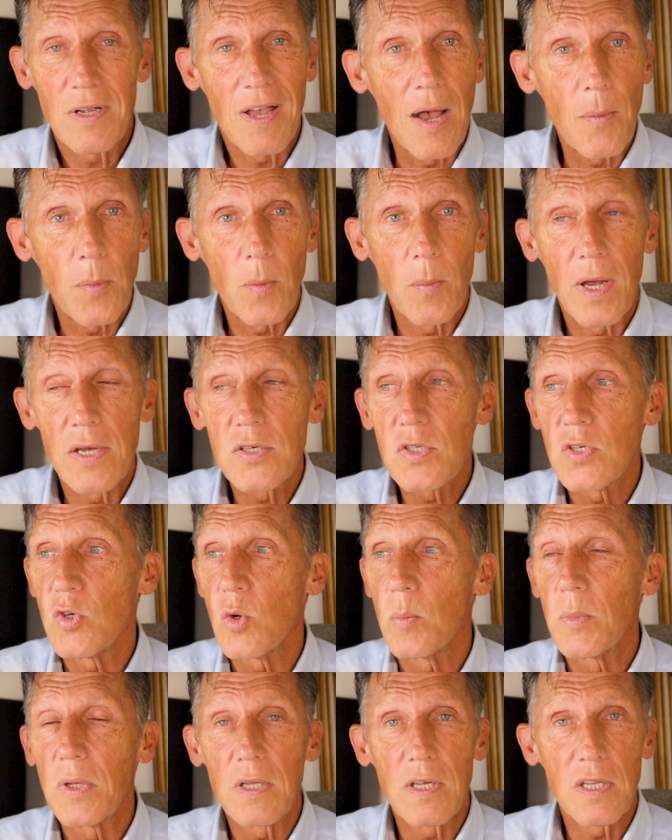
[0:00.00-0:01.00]
compromised in
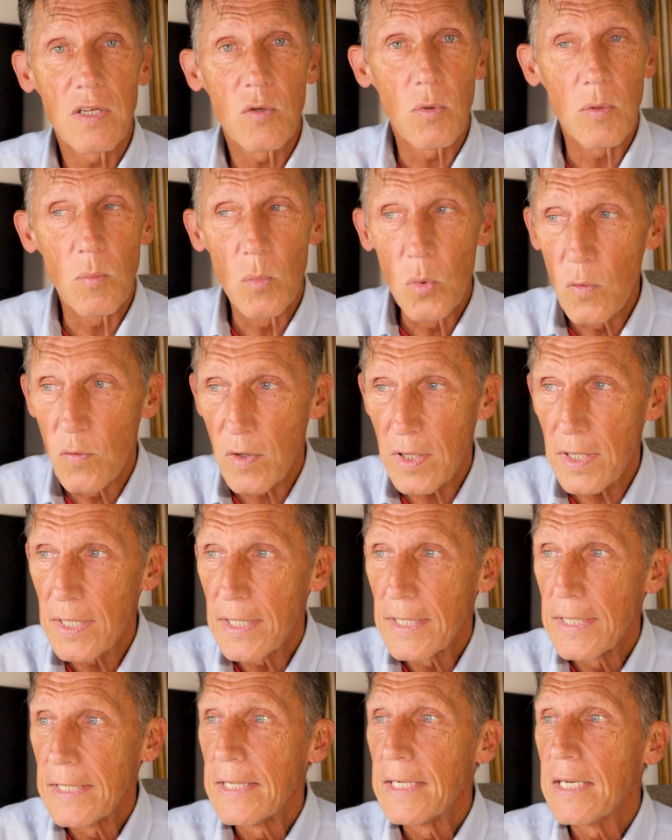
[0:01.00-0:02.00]
your ability to remove it,
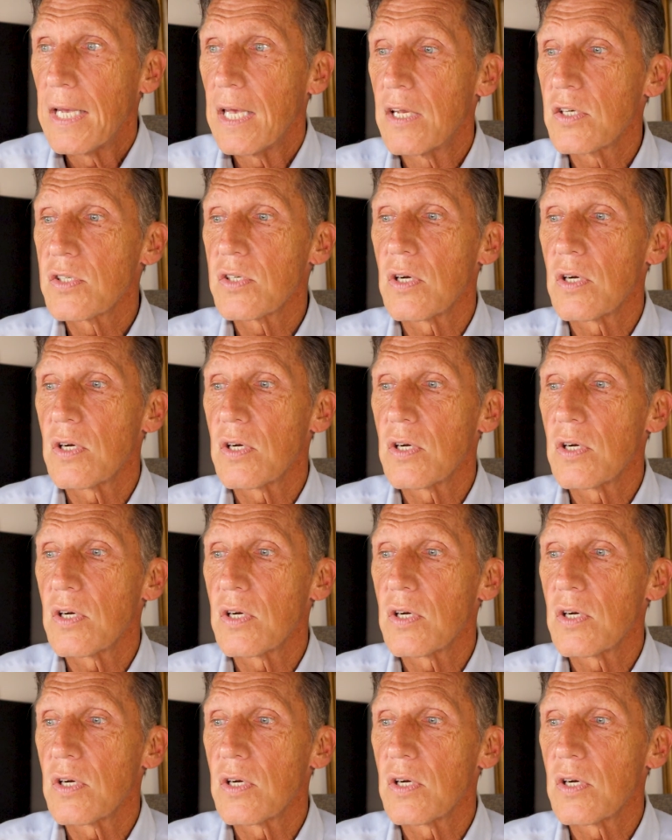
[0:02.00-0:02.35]
and it